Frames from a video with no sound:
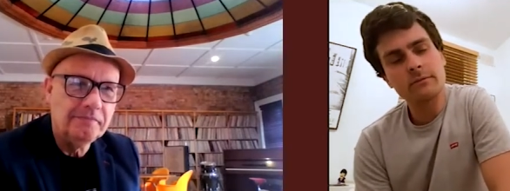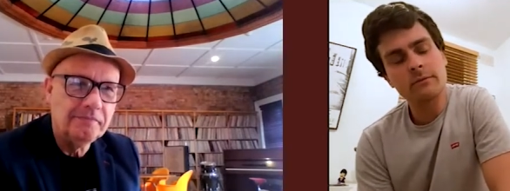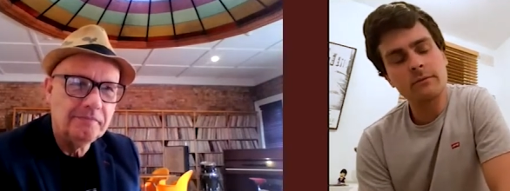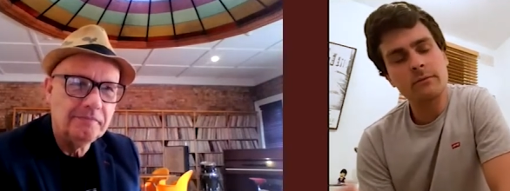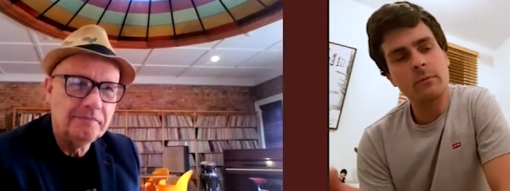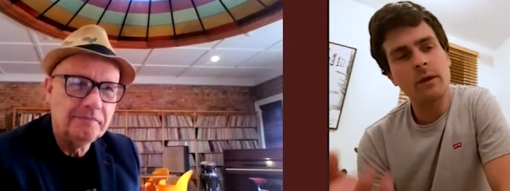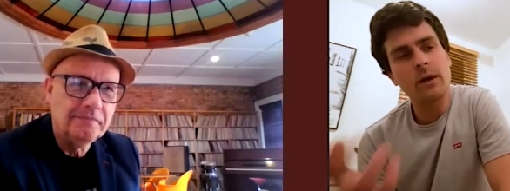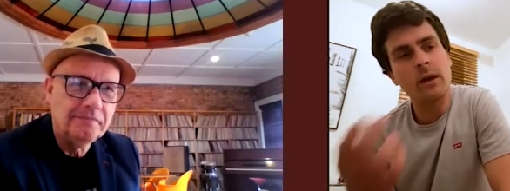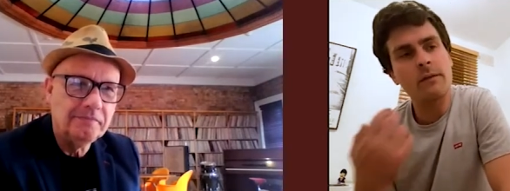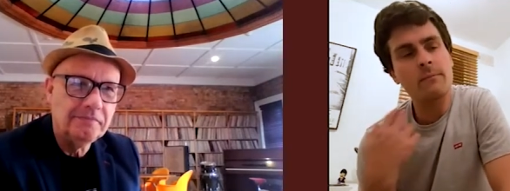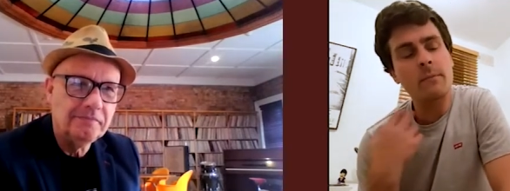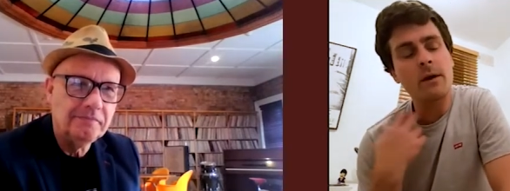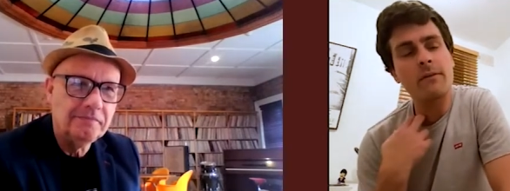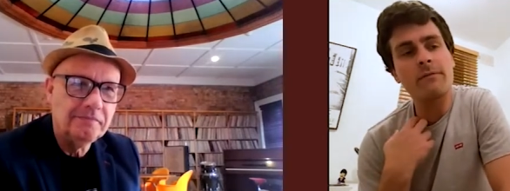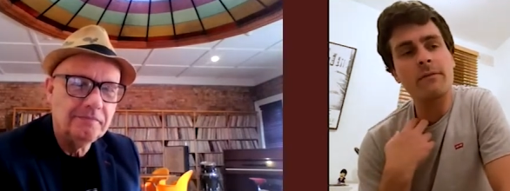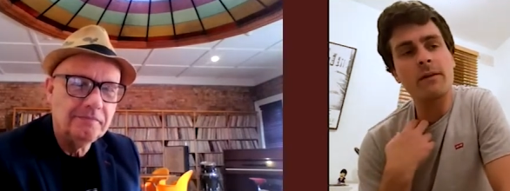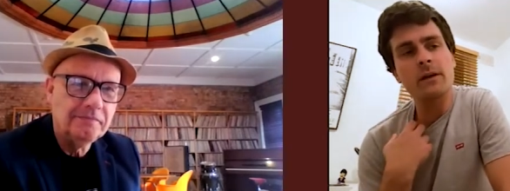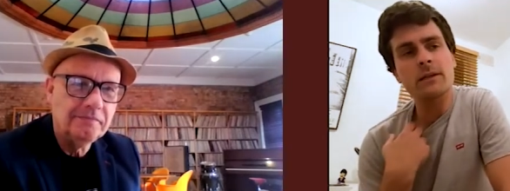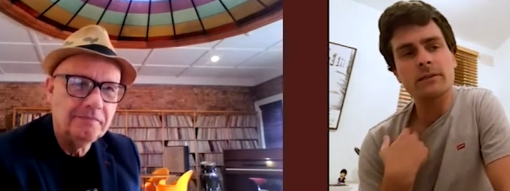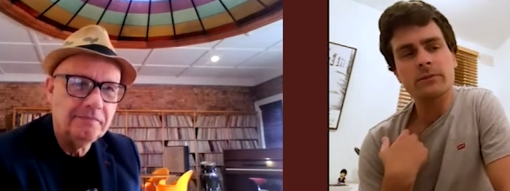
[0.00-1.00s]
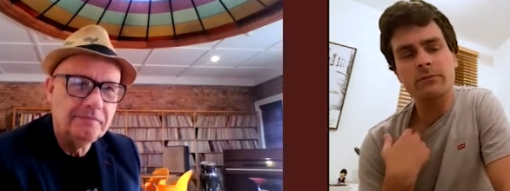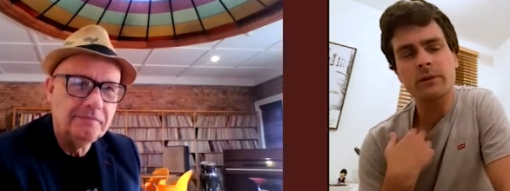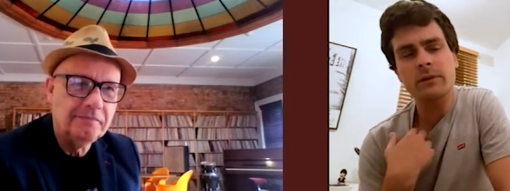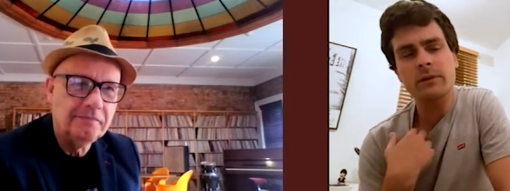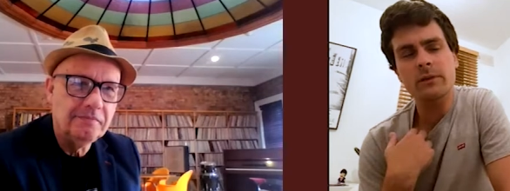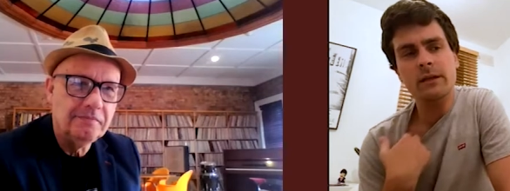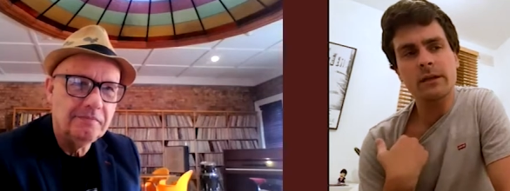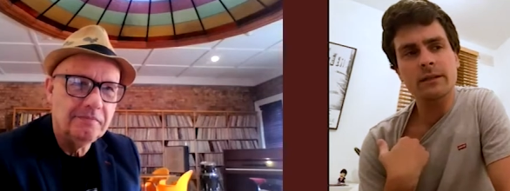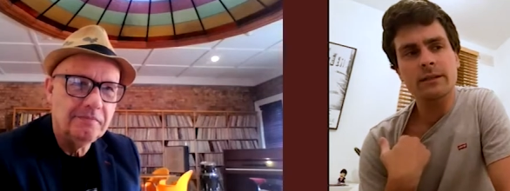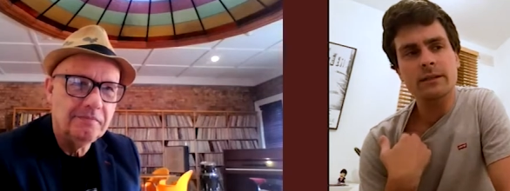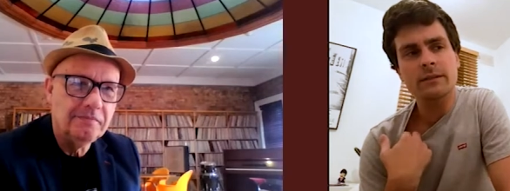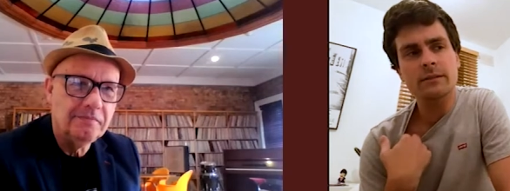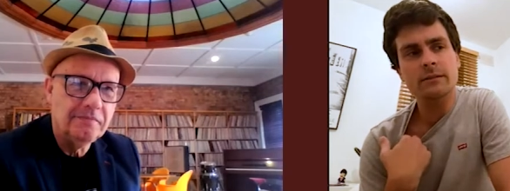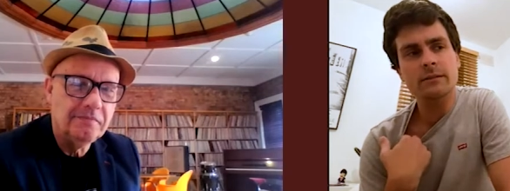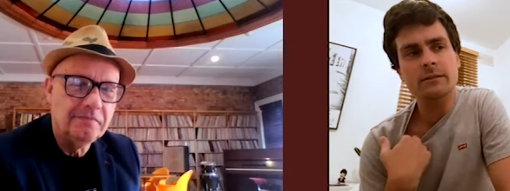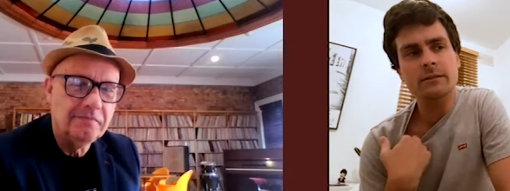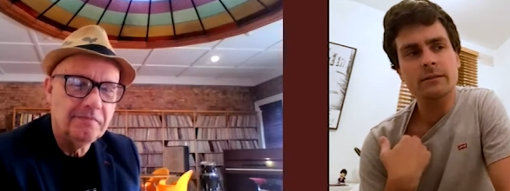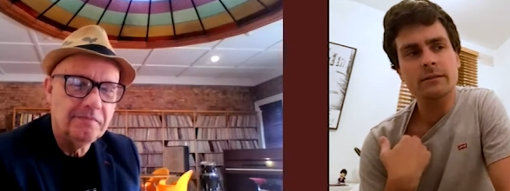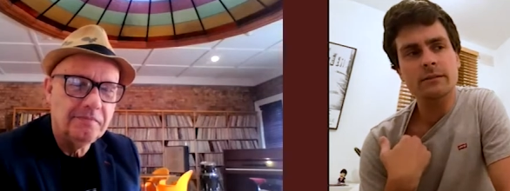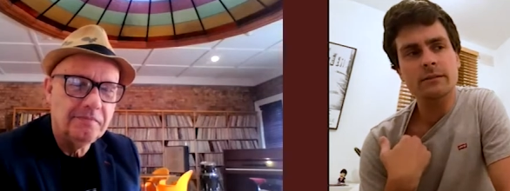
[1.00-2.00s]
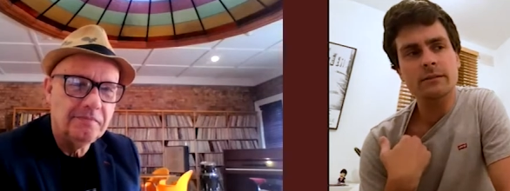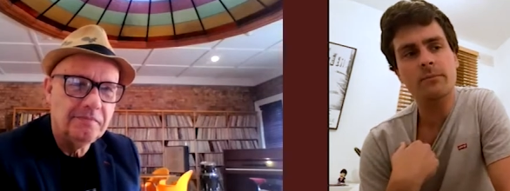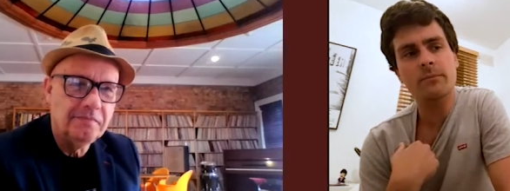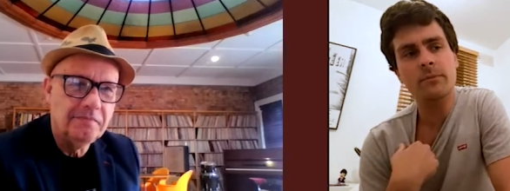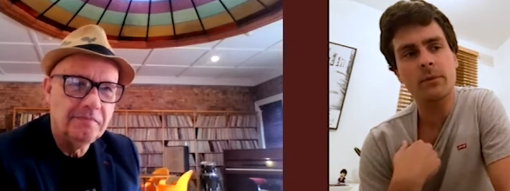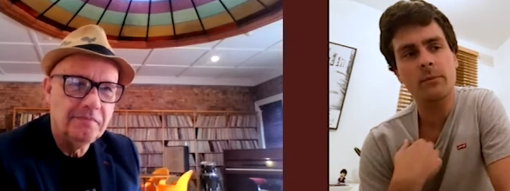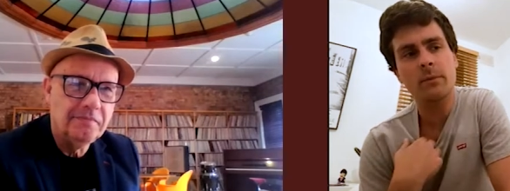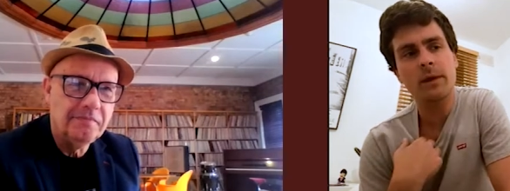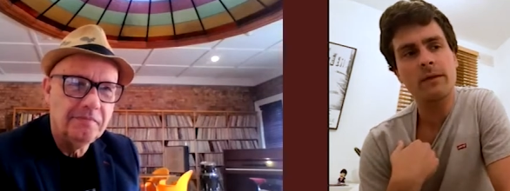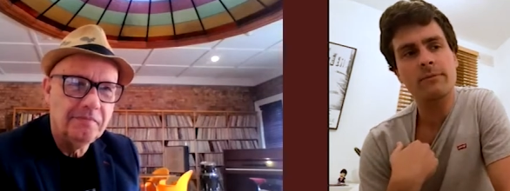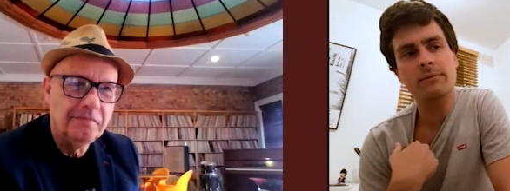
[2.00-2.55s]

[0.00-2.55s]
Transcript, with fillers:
Speaker 1: when I, my first release um,